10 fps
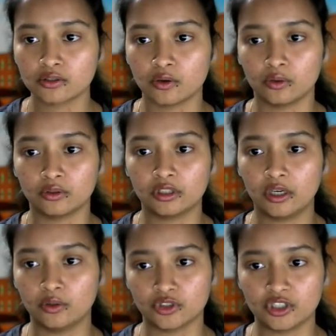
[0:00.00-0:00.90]
So
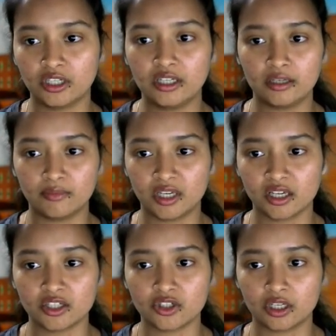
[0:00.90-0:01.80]
the original
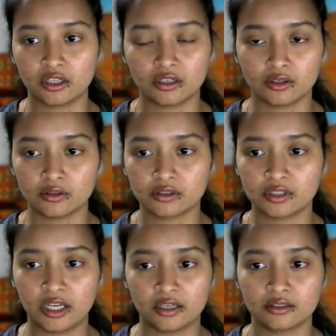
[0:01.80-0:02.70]
image, it
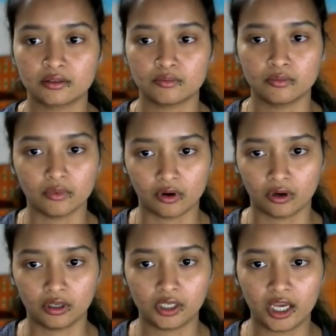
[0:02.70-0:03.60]
looks like
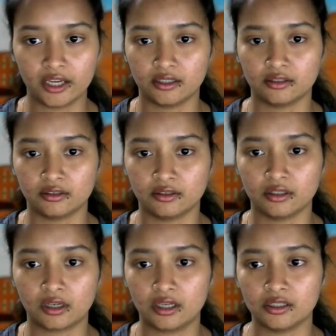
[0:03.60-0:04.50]
small and
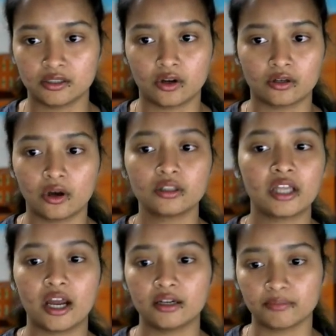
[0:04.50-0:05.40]
the colors are
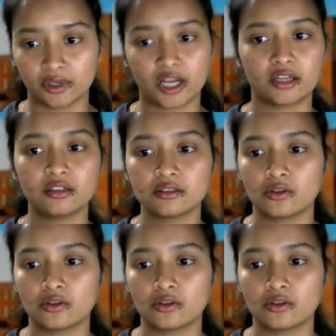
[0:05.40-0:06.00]
not that bright.